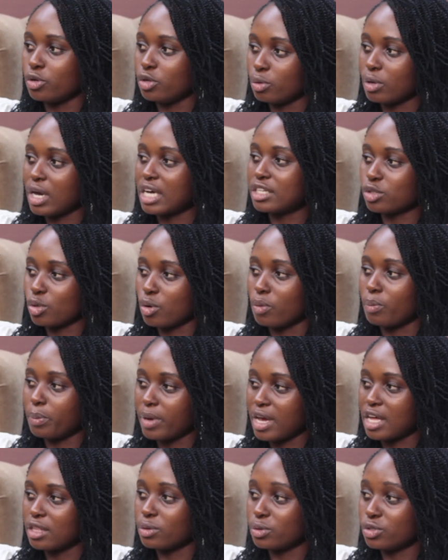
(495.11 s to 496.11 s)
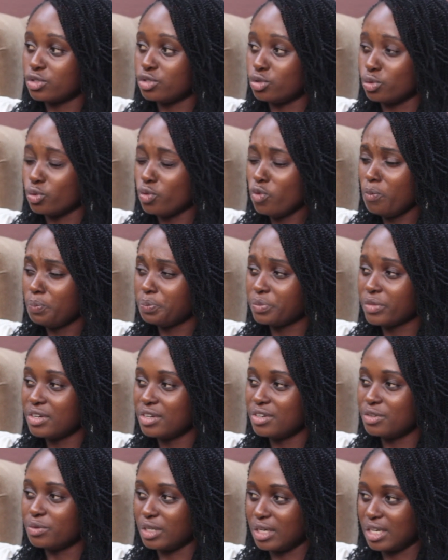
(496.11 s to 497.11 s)
You can't compare those two
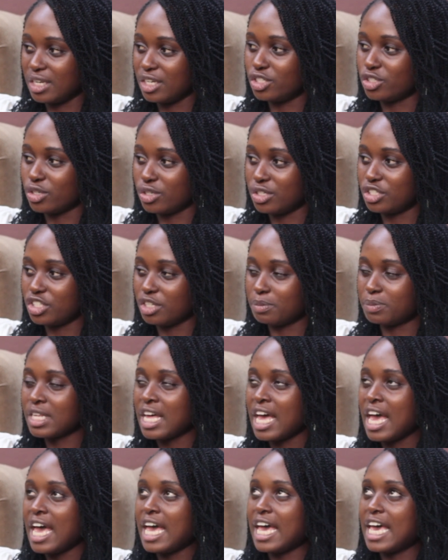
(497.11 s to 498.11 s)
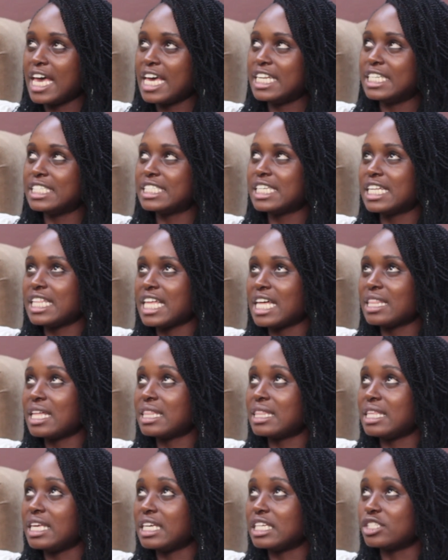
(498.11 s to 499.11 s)
relationships. And the other
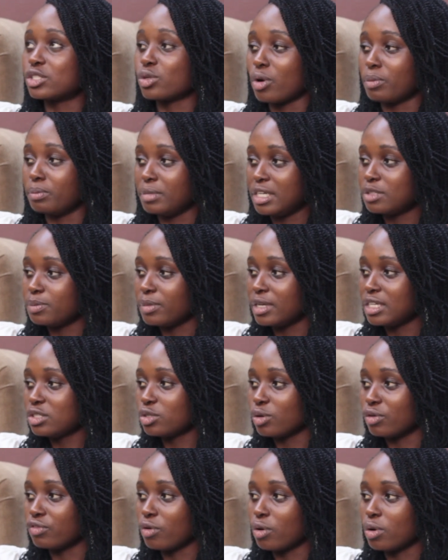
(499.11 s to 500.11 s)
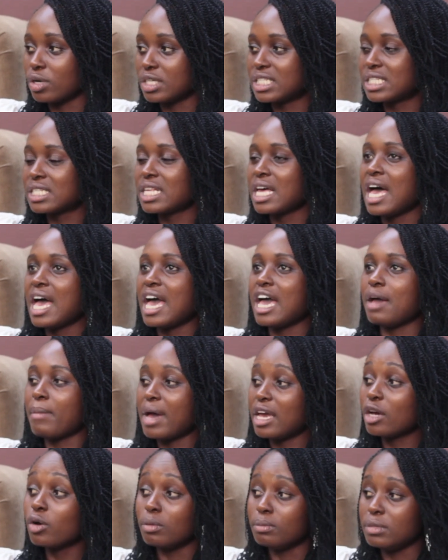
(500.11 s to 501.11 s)
thing is commitment. Of course, am
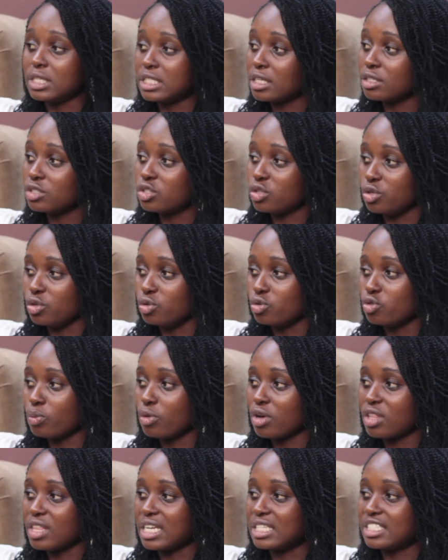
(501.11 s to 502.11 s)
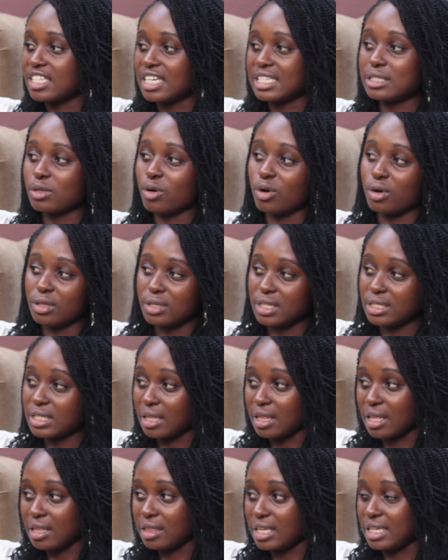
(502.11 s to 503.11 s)
I committed to you more than just all these
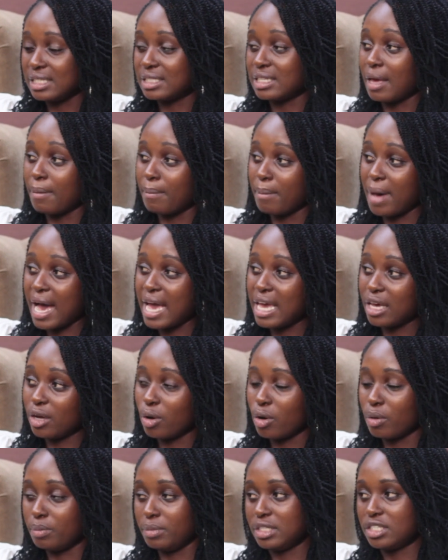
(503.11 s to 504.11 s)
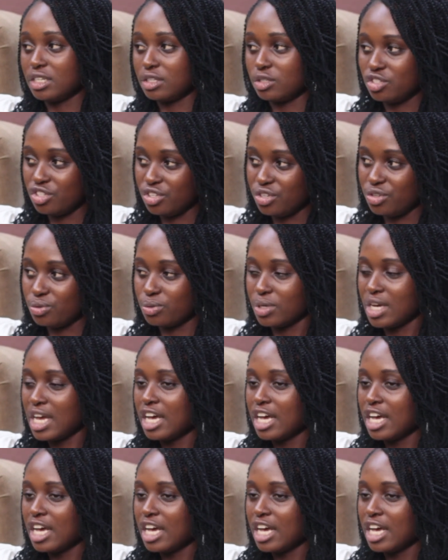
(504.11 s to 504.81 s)
other things? Am I committed to you?